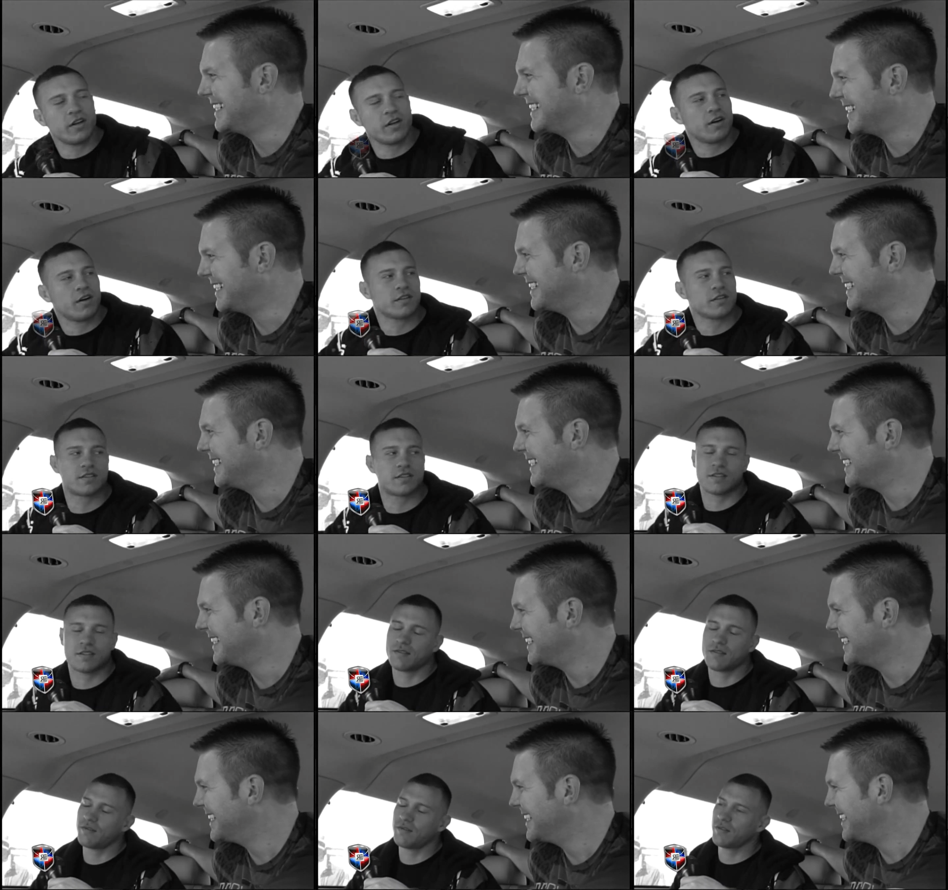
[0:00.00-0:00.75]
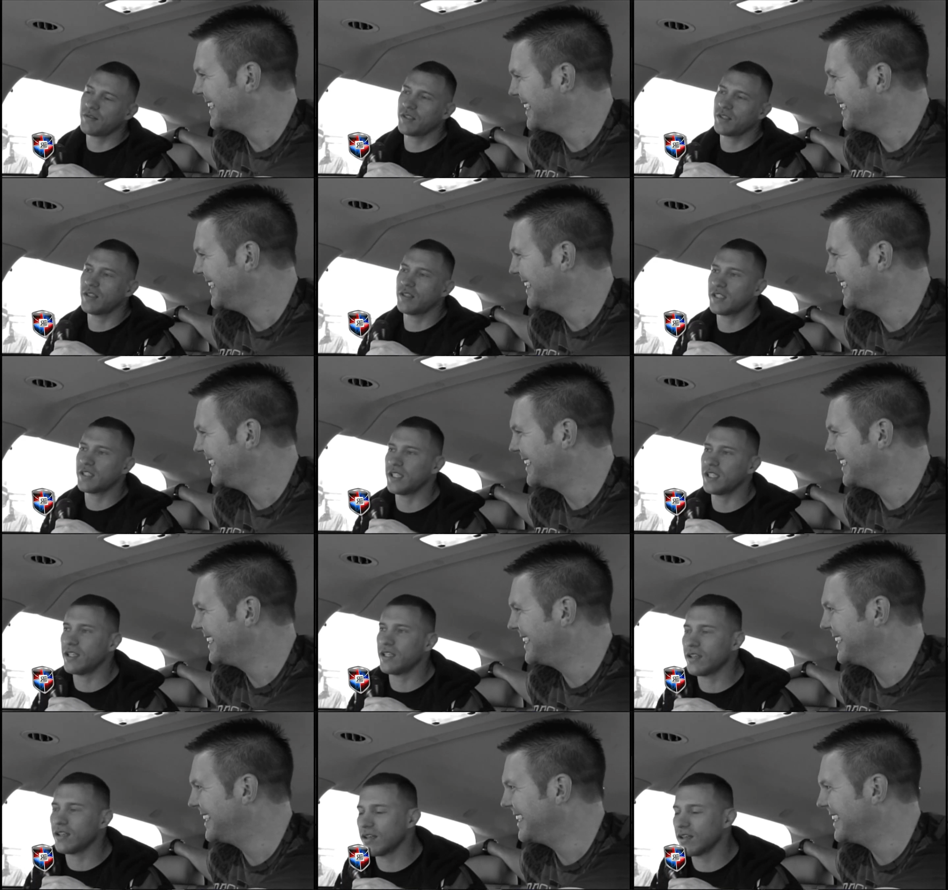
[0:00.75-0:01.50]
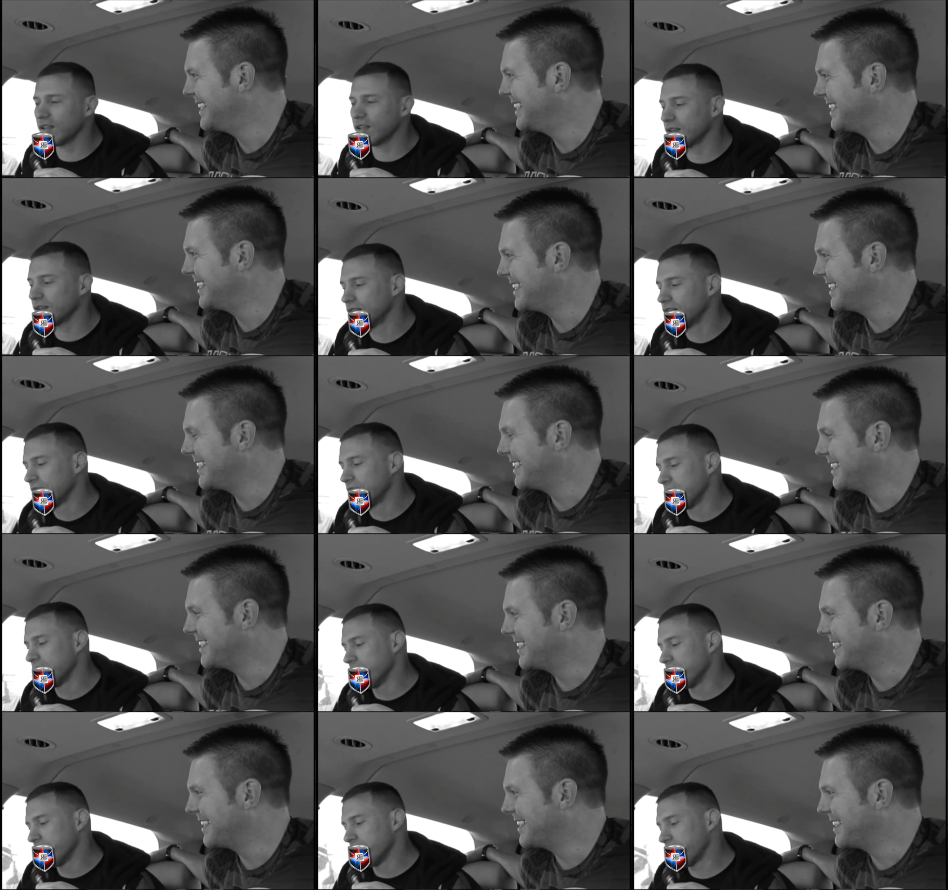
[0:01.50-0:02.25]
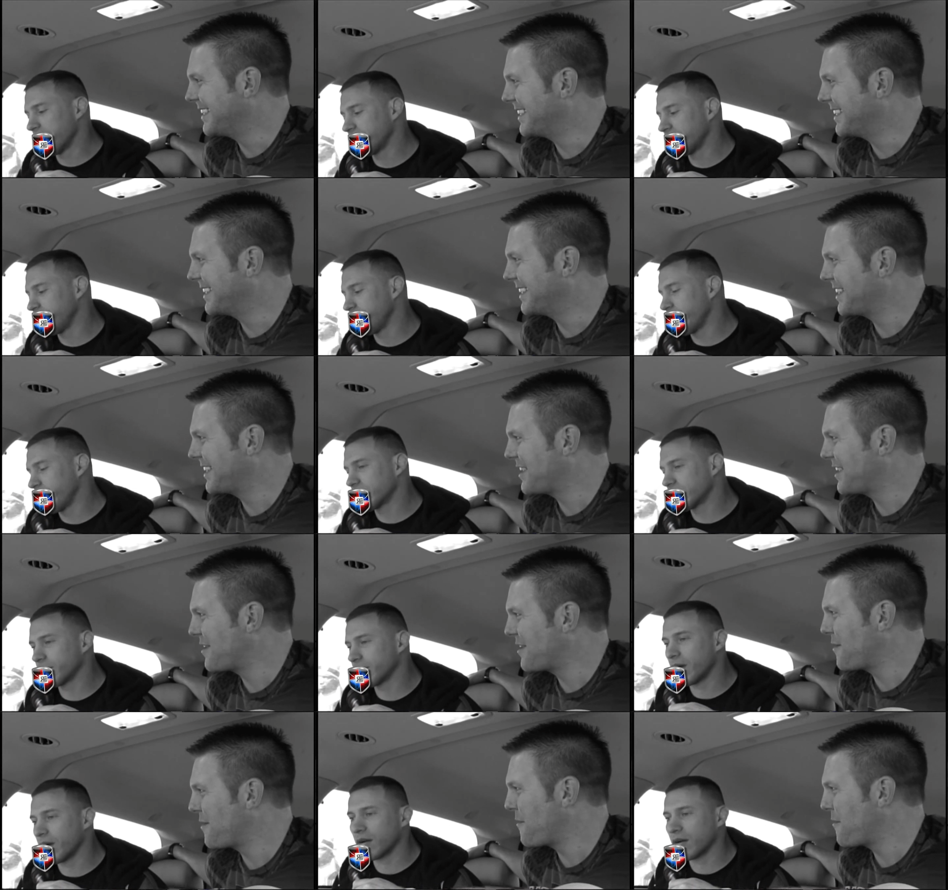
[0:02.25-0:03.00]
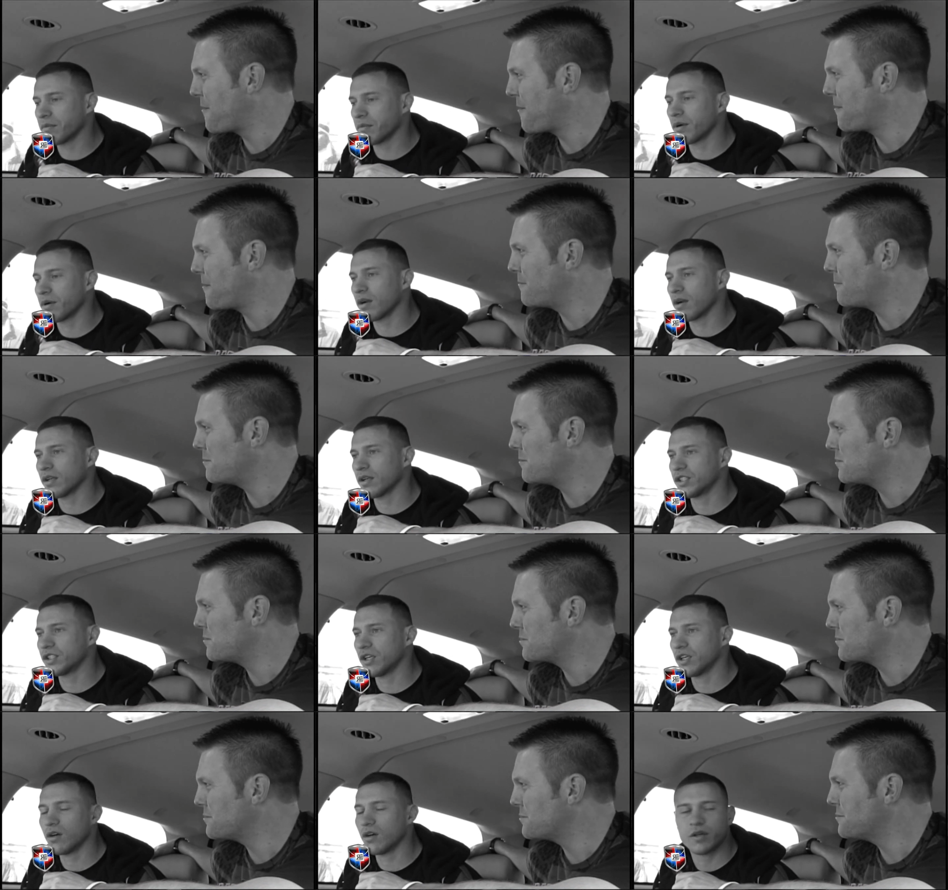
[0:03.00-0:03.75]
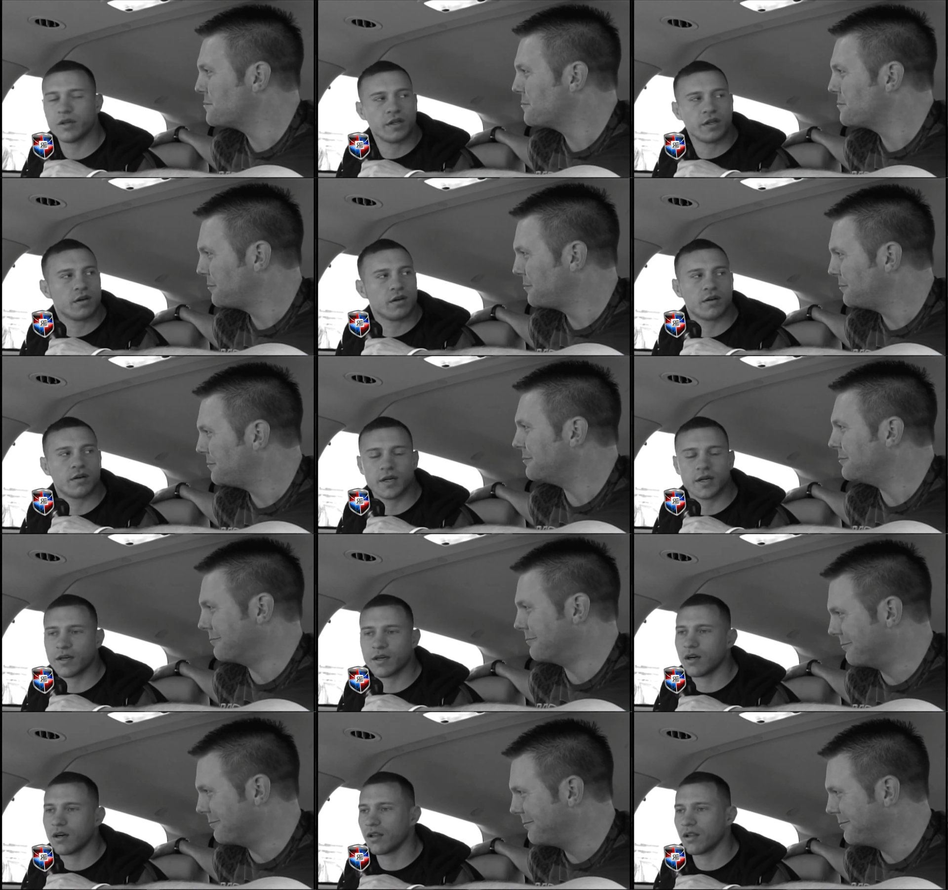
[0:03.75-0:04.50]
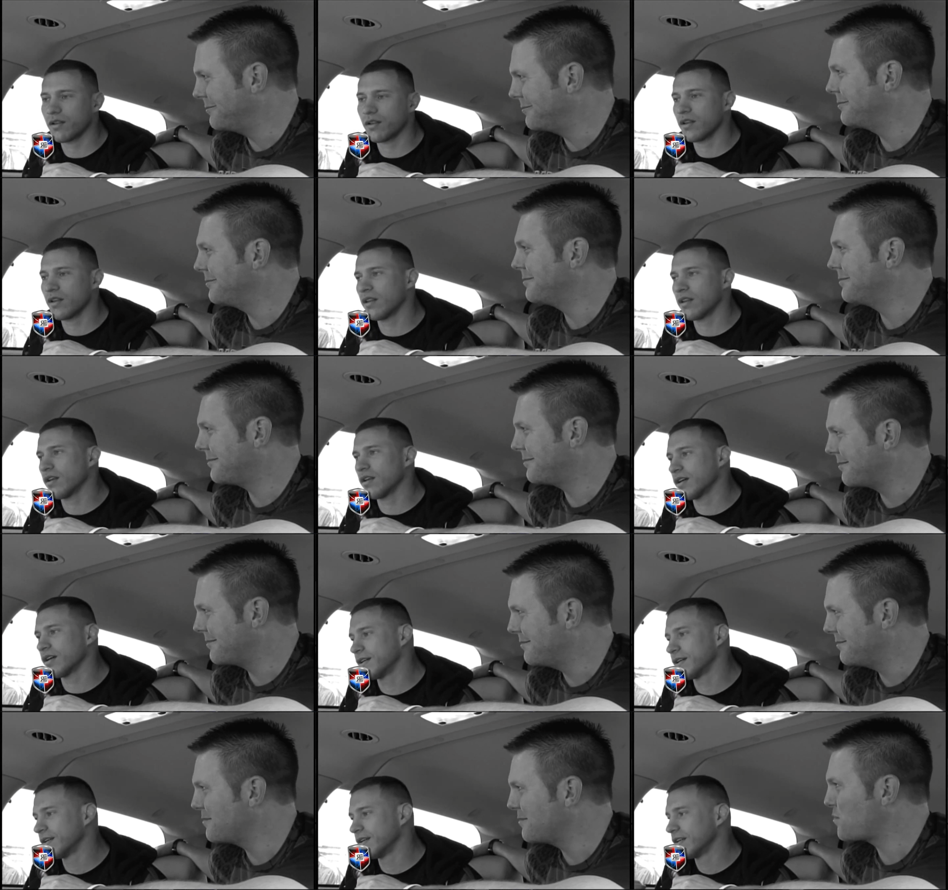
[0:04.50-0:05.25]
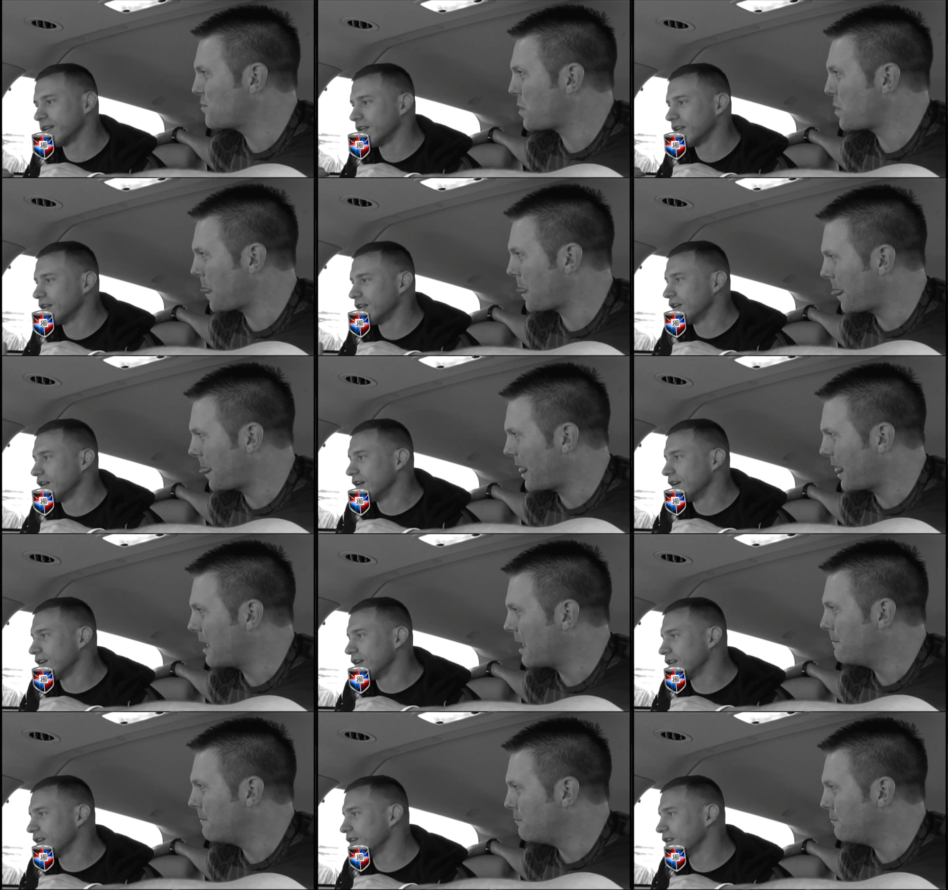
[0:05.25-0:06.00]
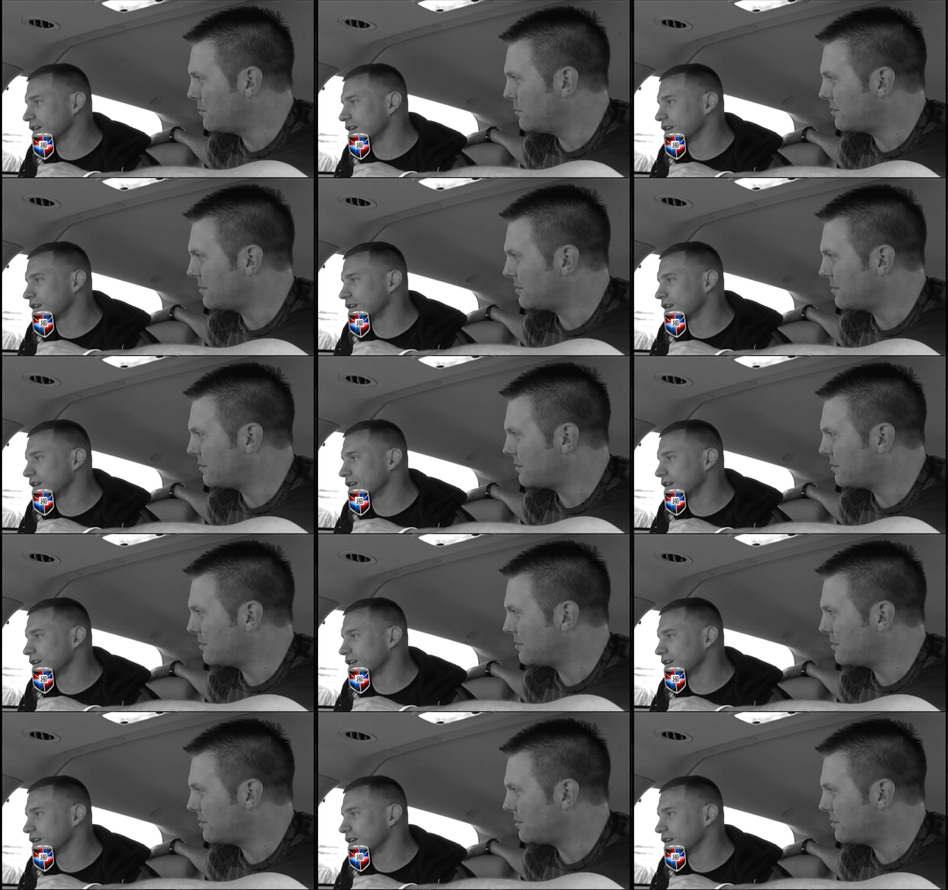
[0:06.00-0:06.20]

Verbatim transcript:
Speaker 1: know, it's it was good to see uh, my teammates come out and put on a good show. You know, uh, other than the the